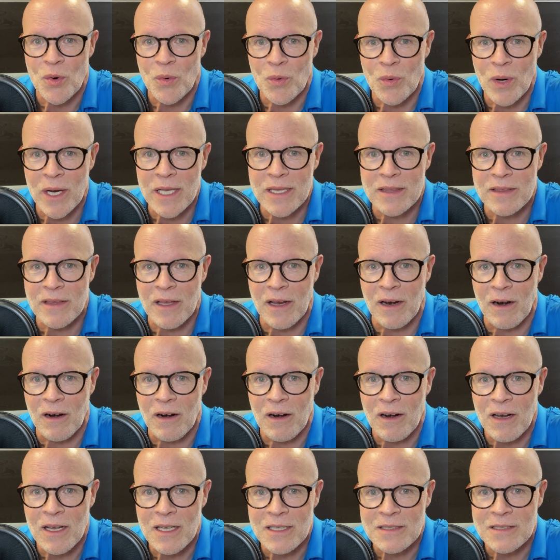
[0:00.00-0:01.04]
right
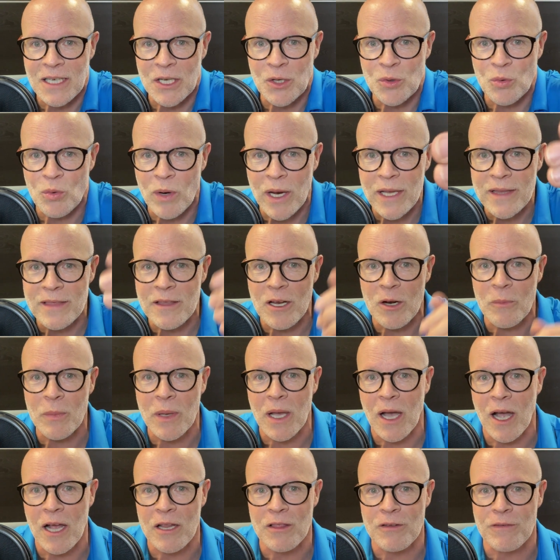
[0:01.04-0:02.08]
there, like right there
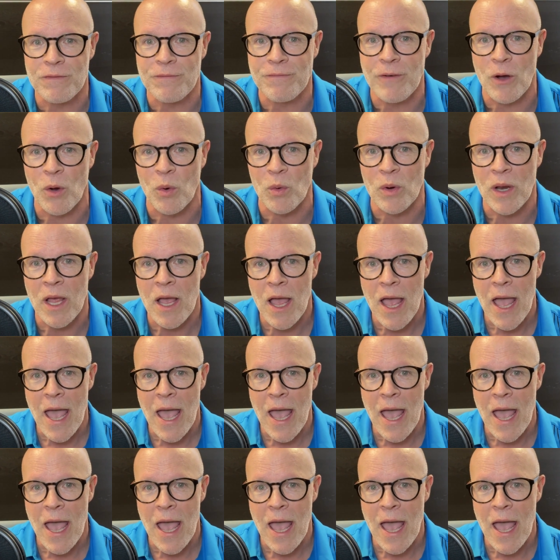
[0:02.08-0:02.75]
behind the phone.